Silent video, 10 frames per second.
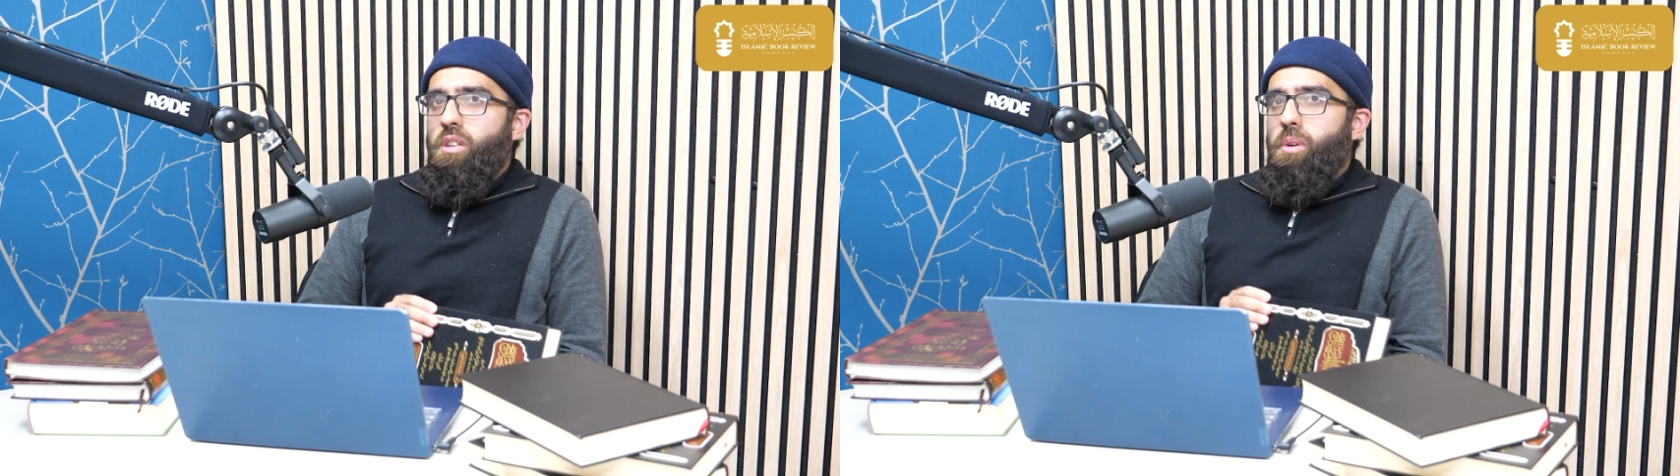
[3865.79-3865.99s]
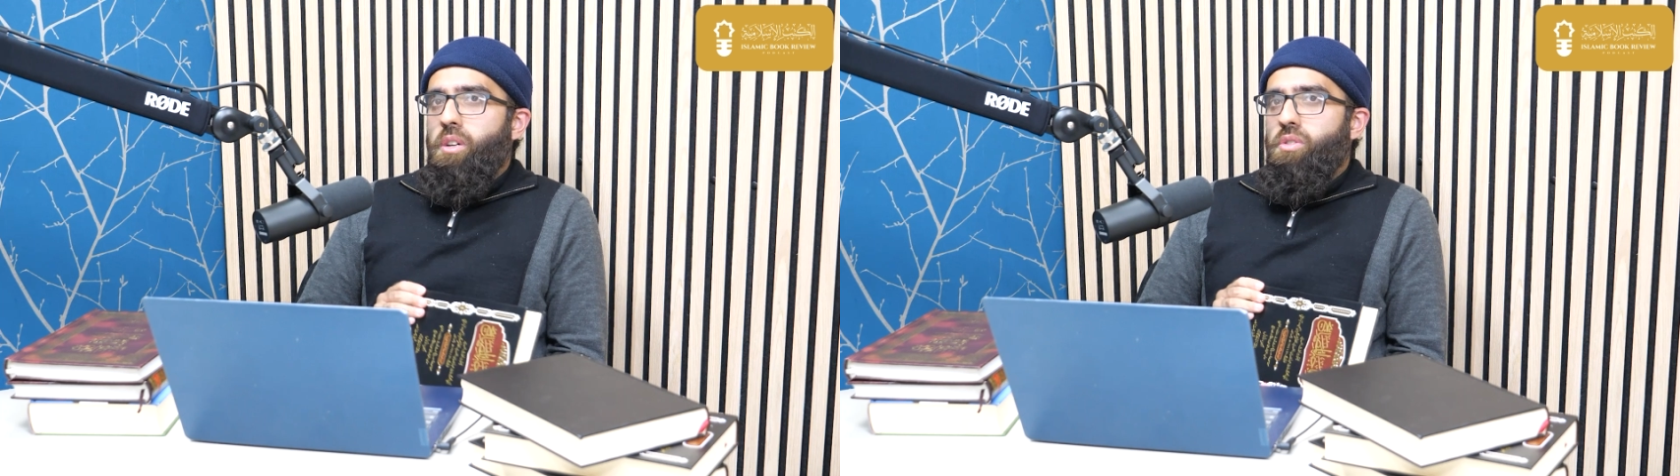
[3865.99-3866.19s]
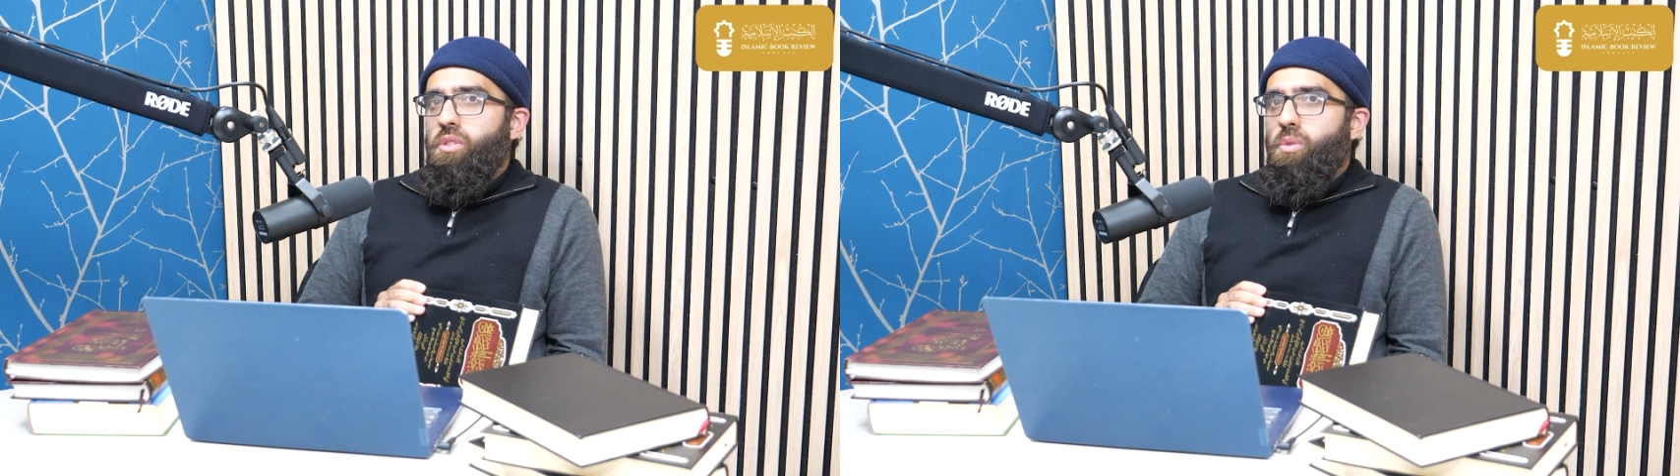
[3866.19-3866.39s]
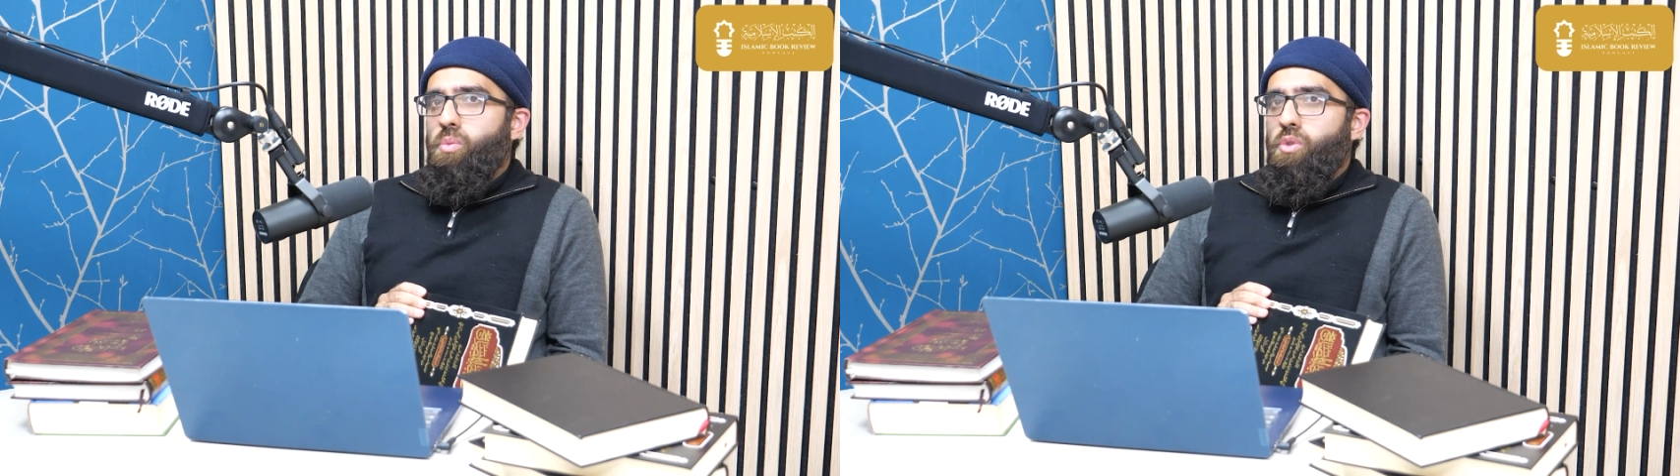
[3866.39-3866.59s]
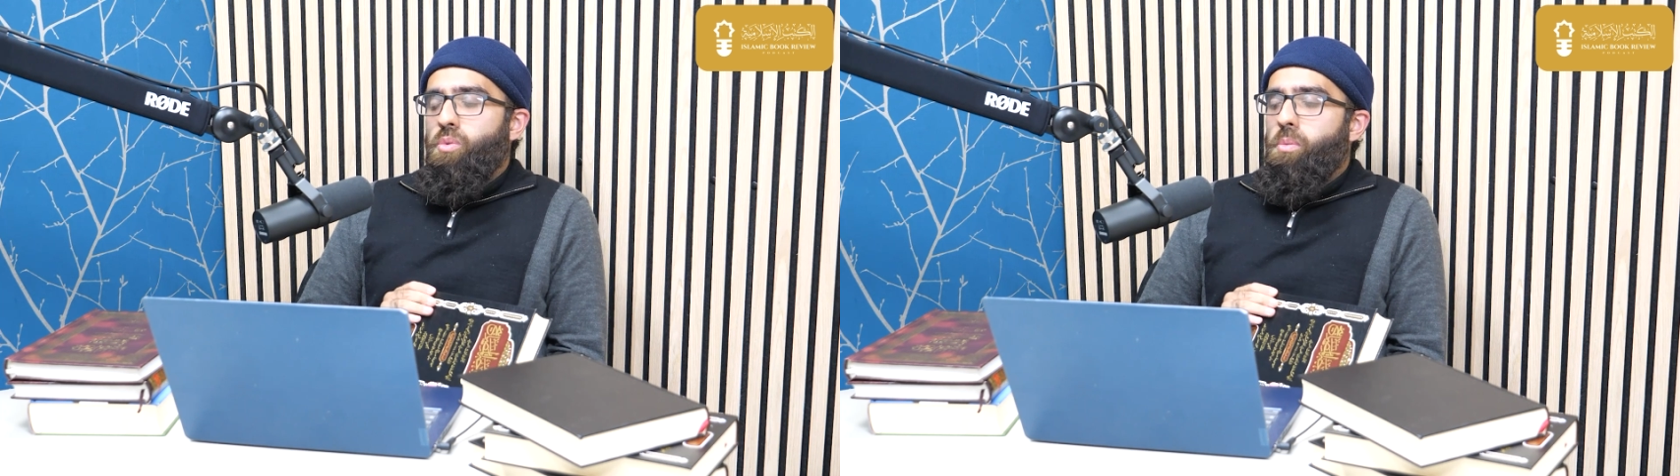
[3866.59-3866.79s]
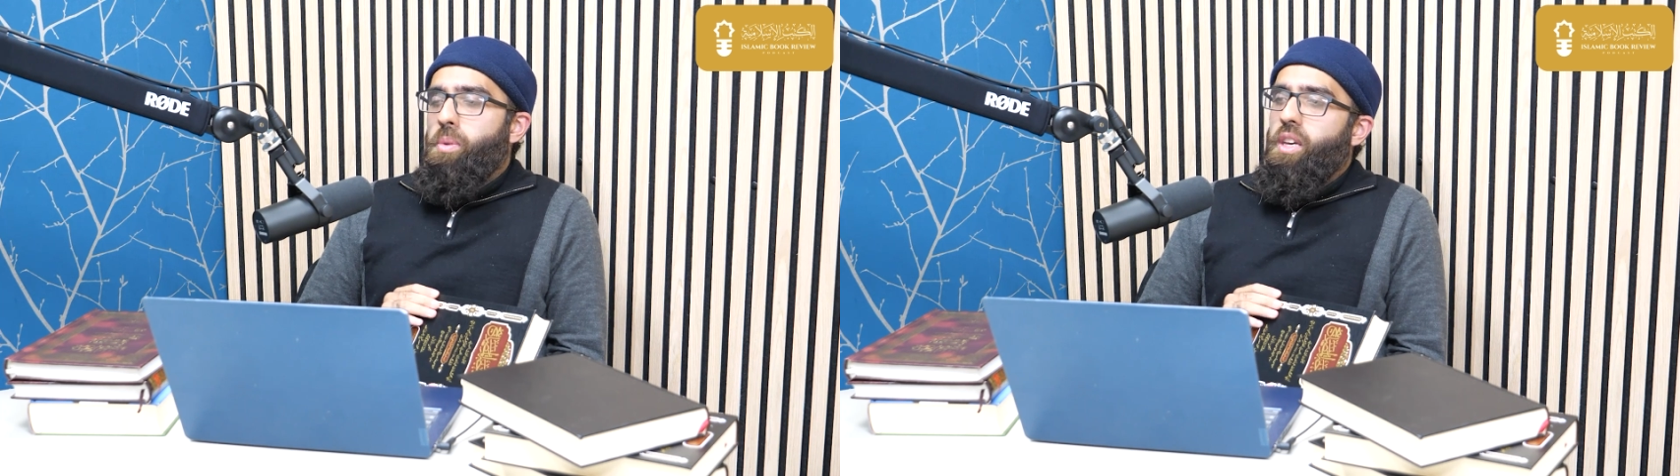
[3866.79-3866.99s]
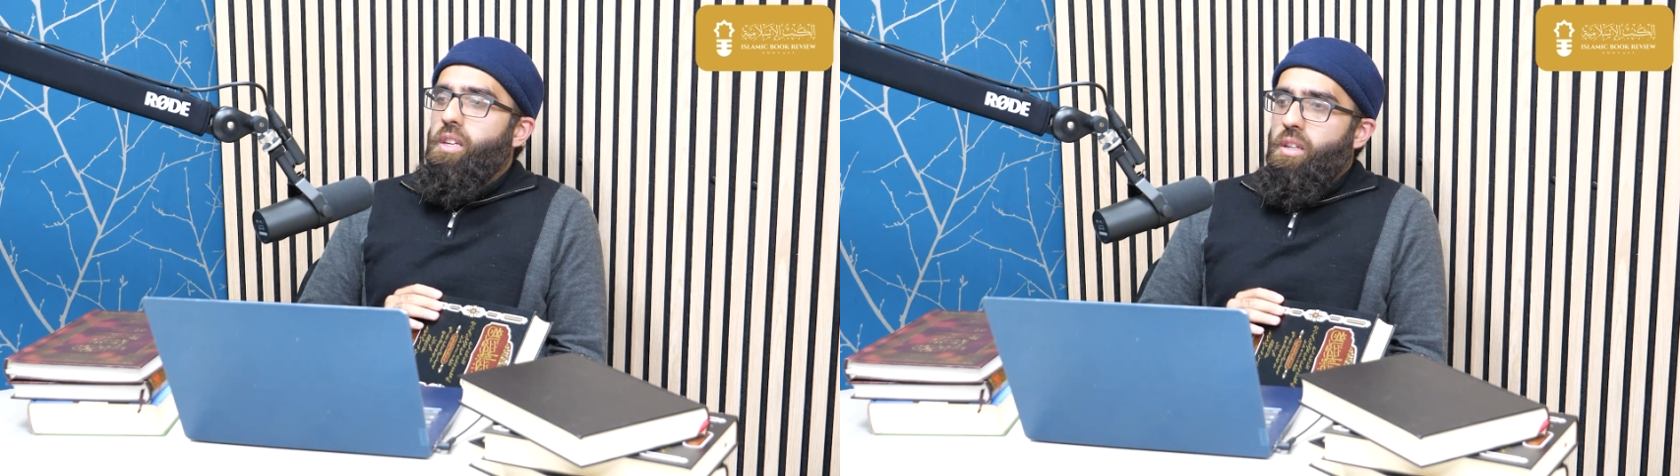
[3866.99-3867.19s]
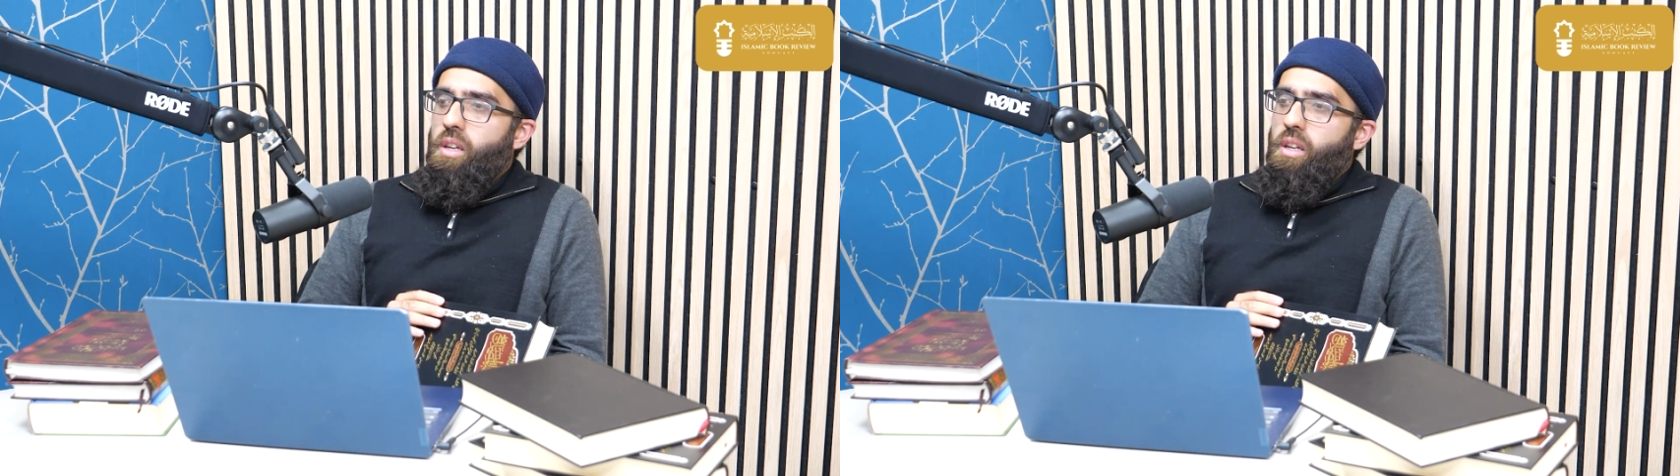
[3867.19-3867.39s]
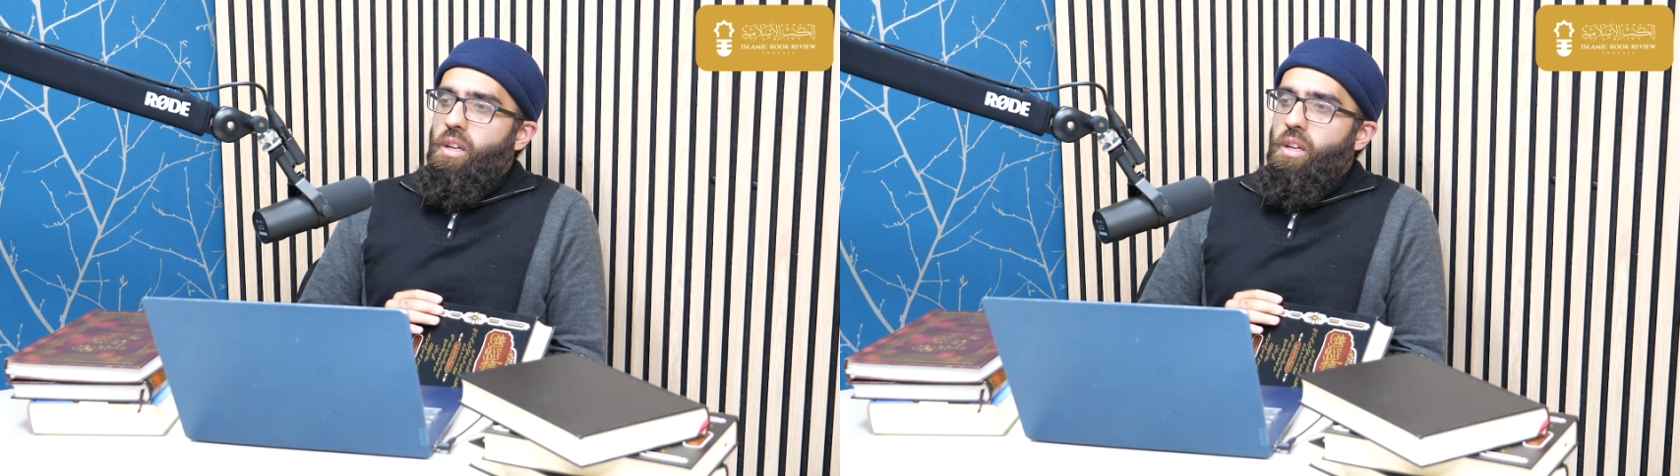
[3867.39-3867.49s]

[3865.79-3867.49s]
about, we should be paying,